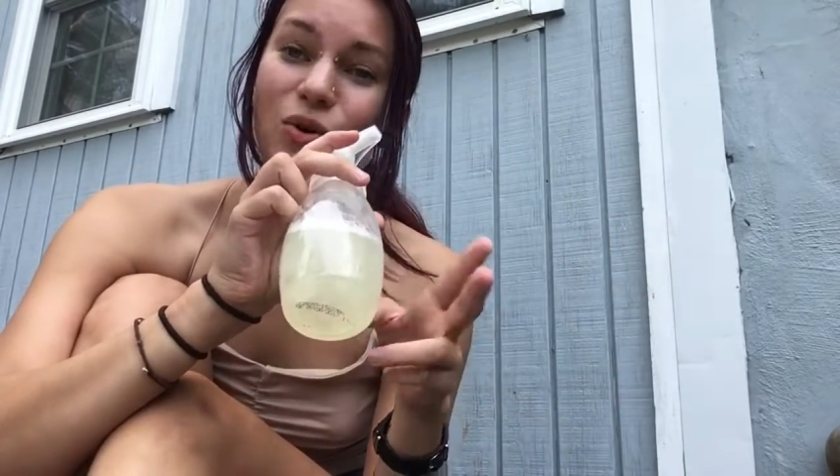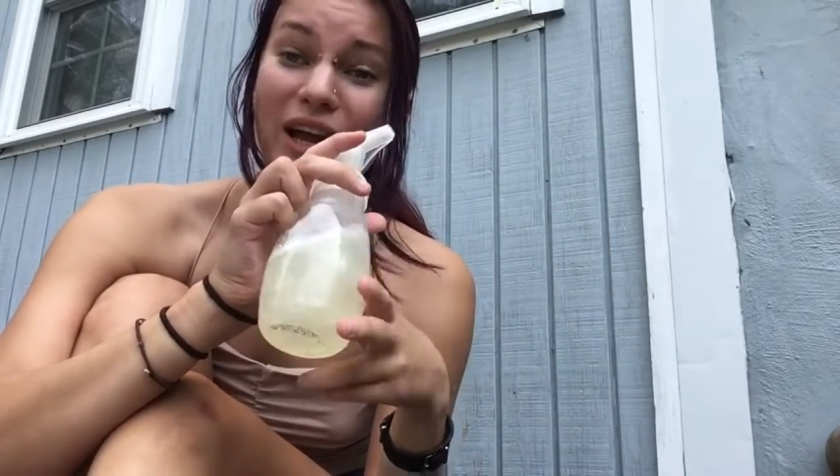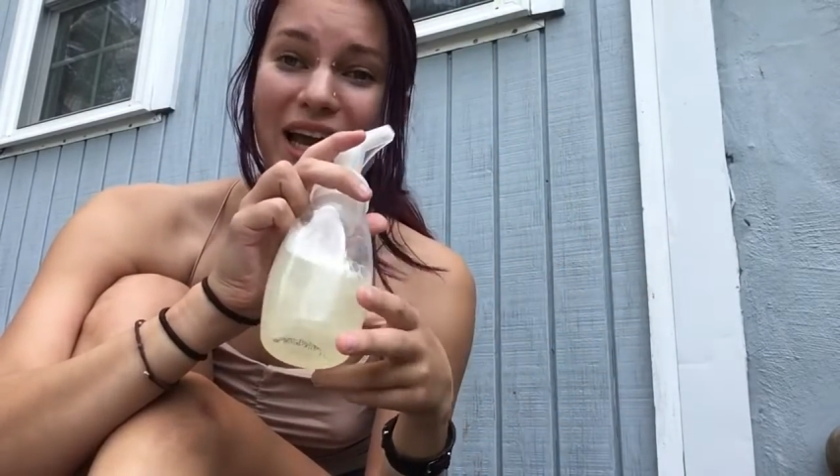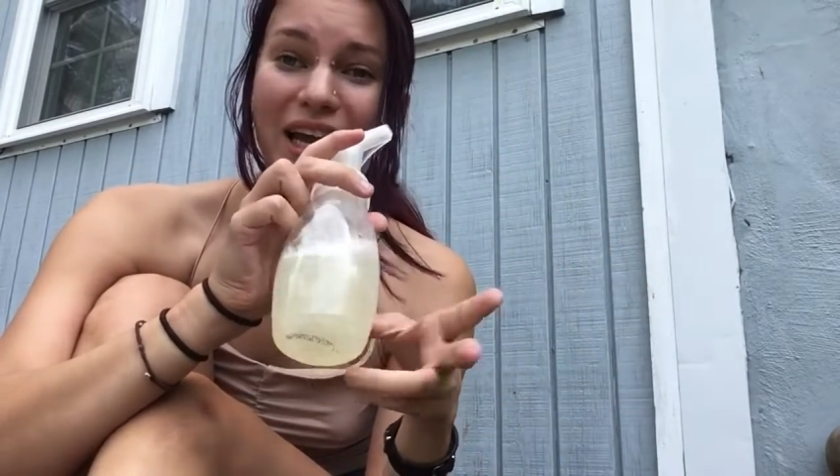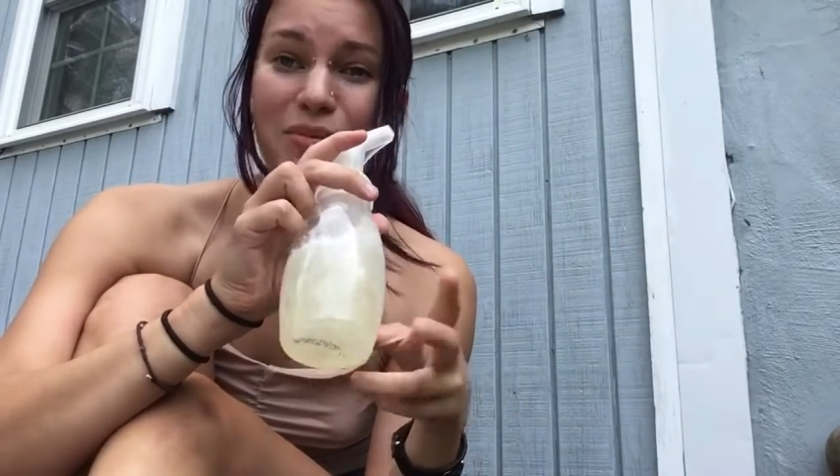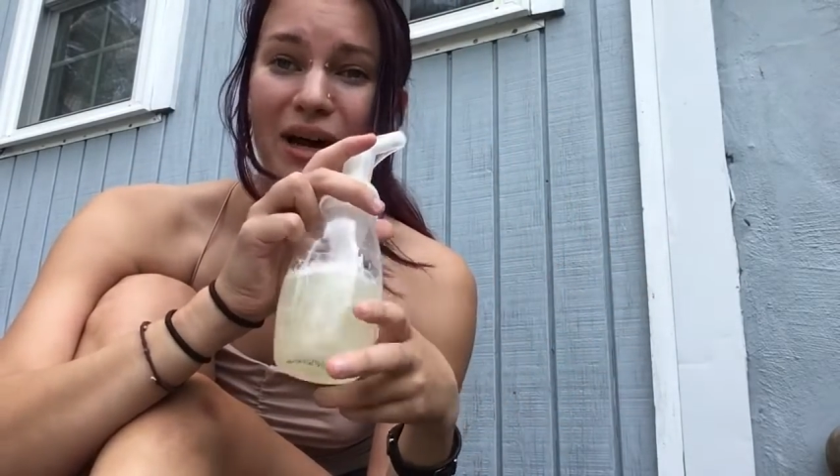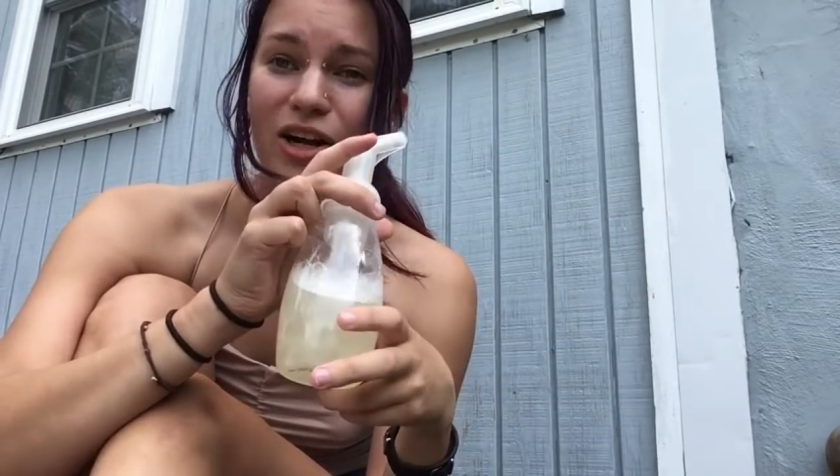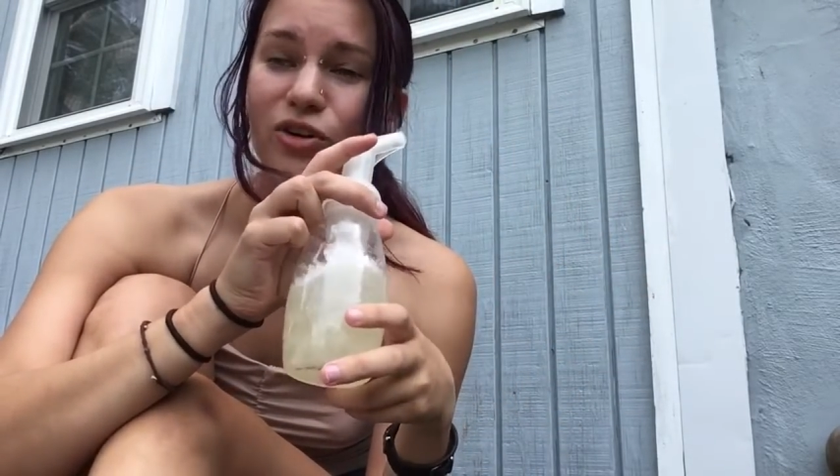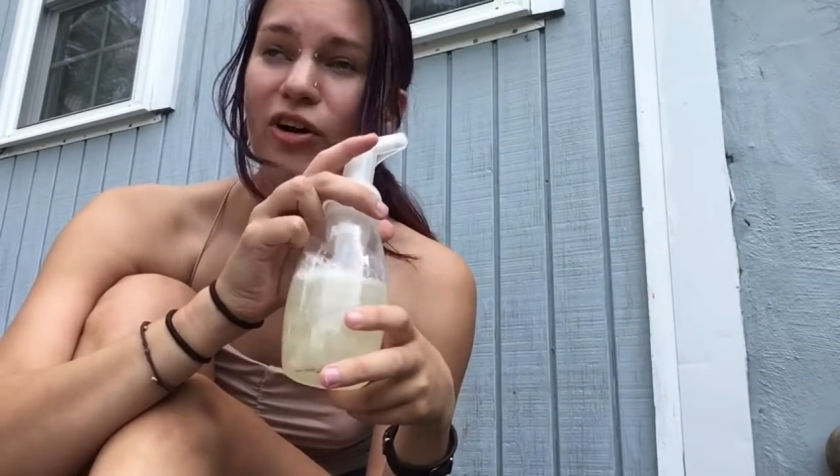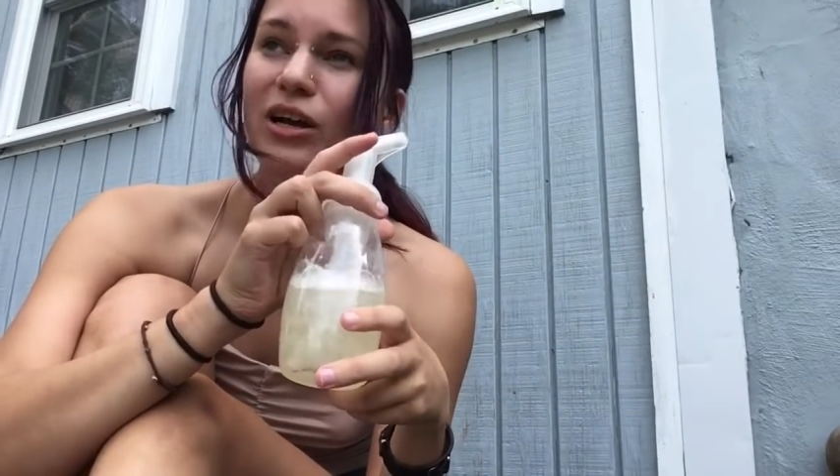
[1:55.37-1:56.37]
organic and
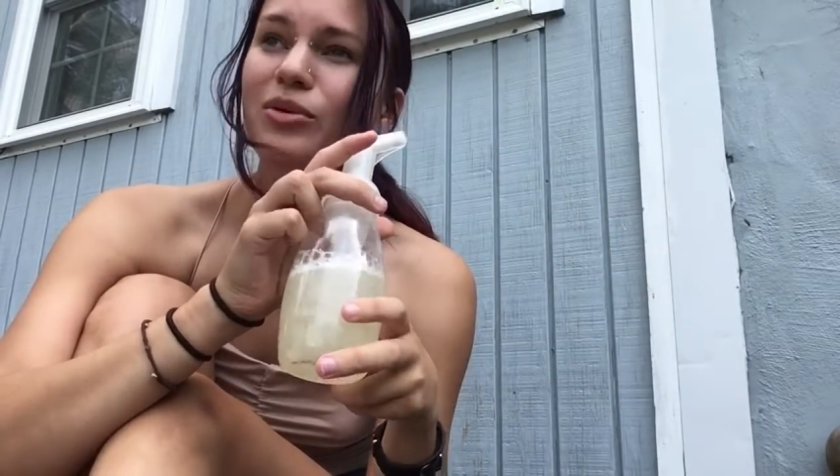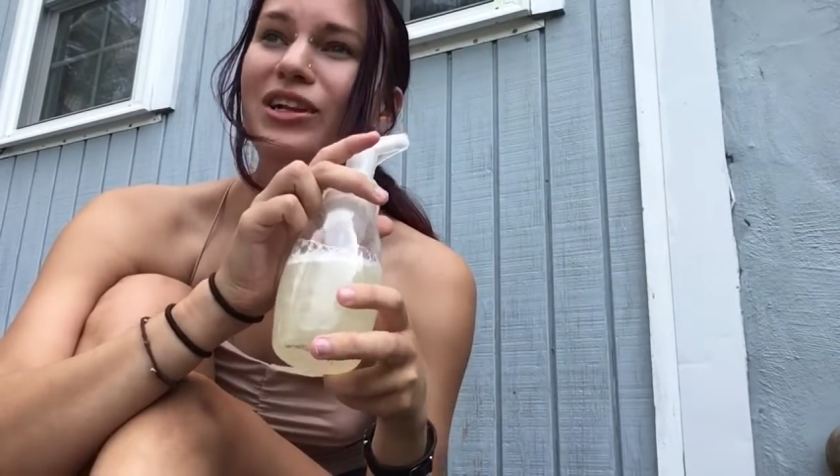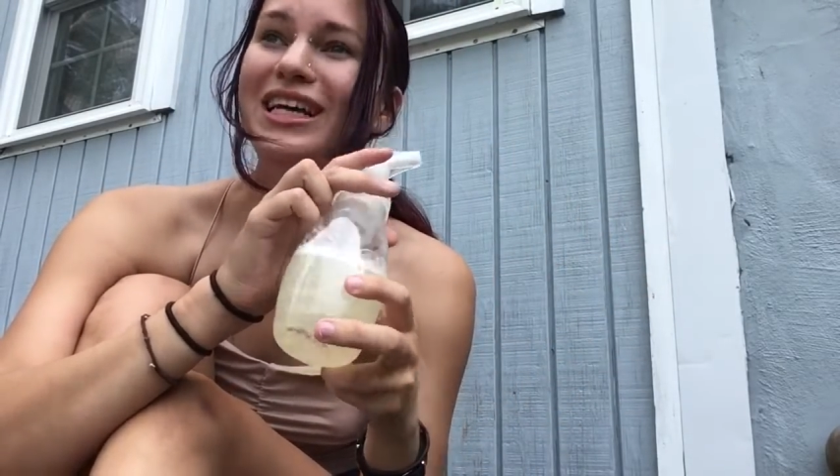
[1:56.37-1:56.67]
biodegradable.